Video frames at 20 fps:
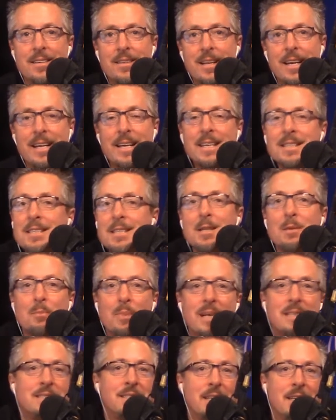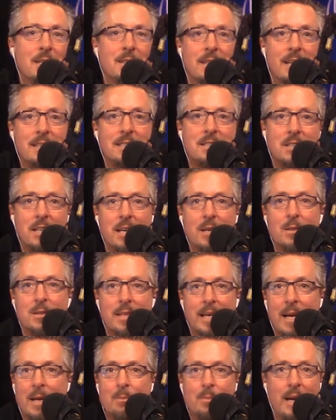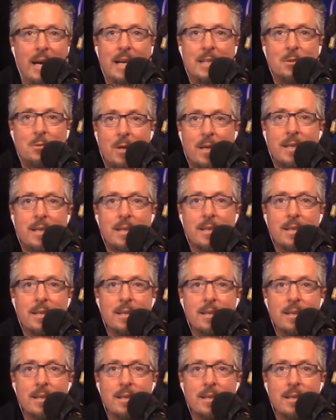Like, isn't the best thing on that channel Dan Patrick?